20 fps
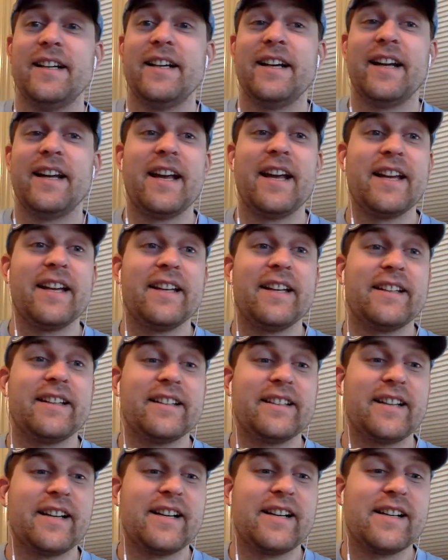and
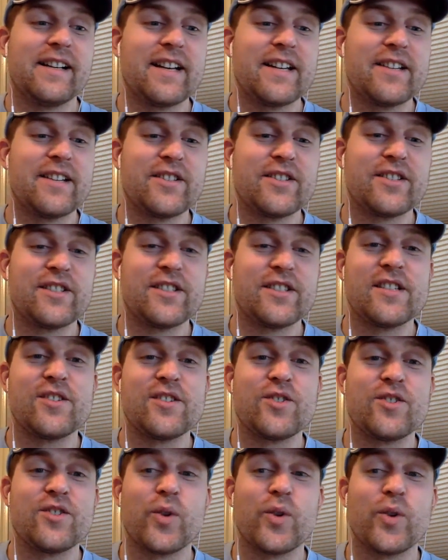get just as
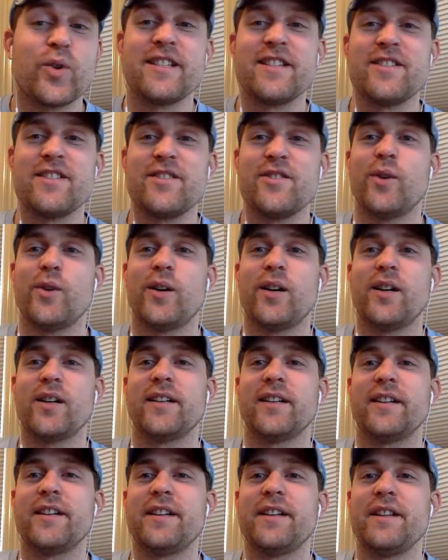entrenched as you are
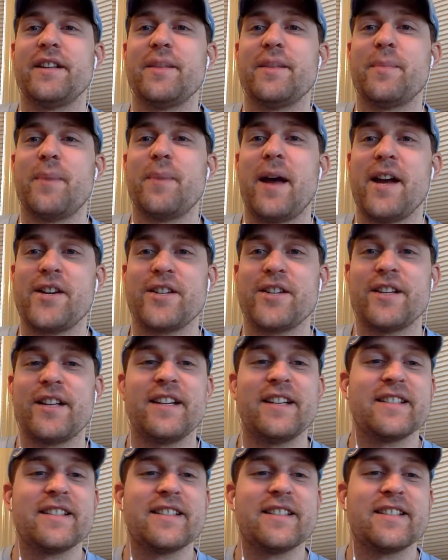in the passion that
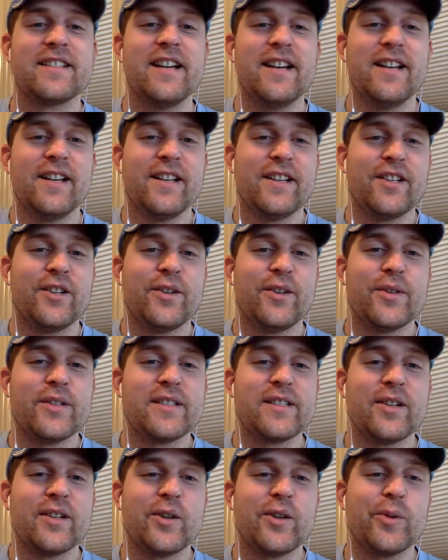is UNC
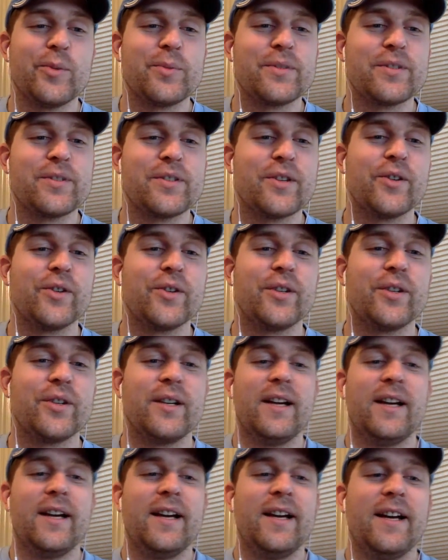Hoops. So
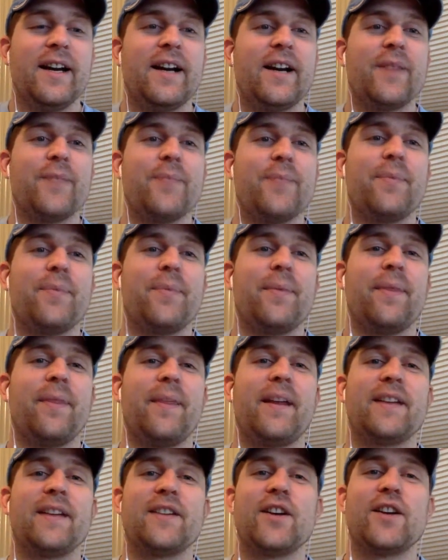
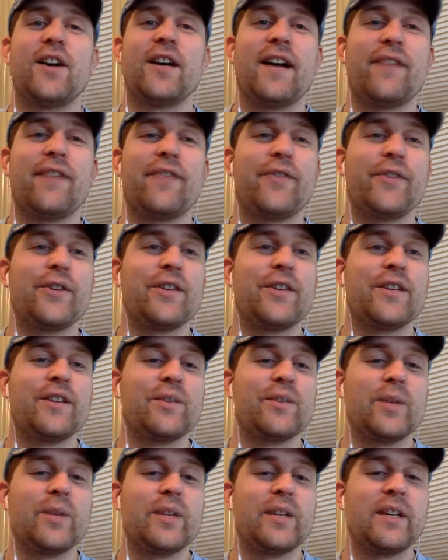that is all I got for you this
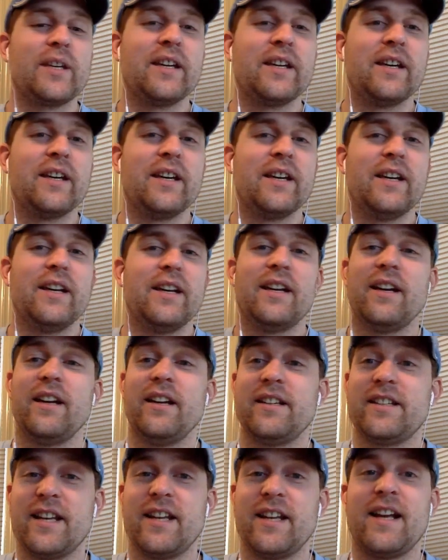week.
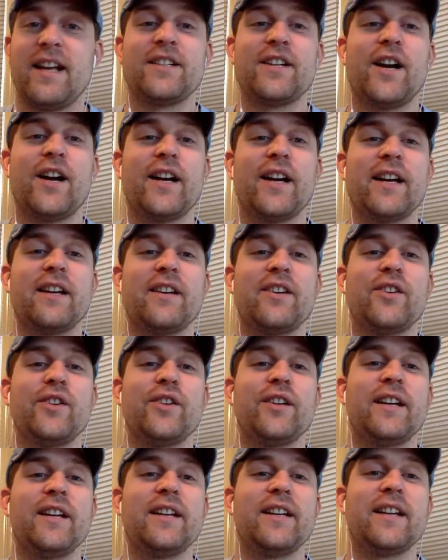Until I talk to you
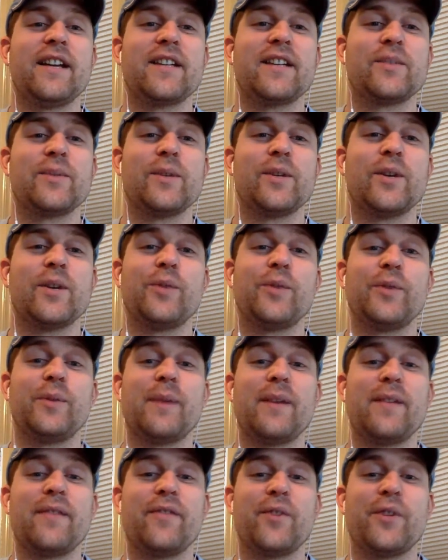again next week, hopefully
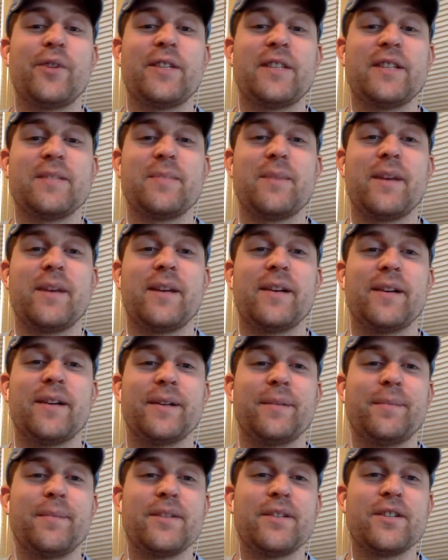my voice is better.
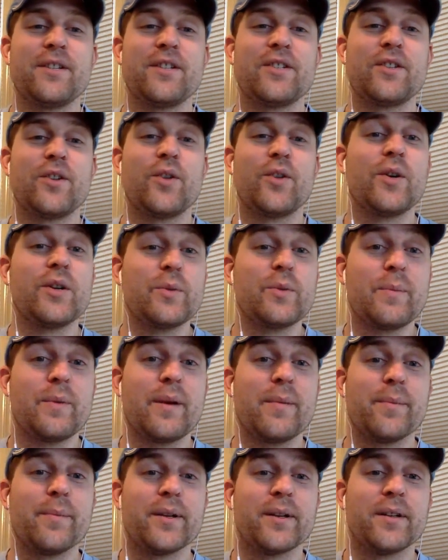But just always
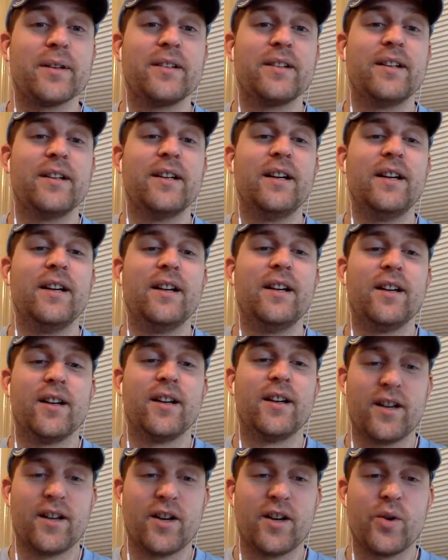remember,
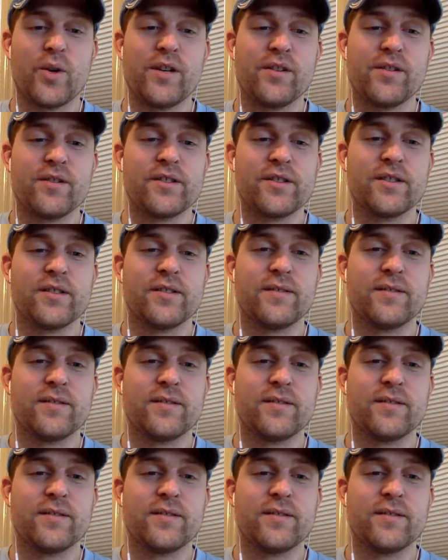go Heels.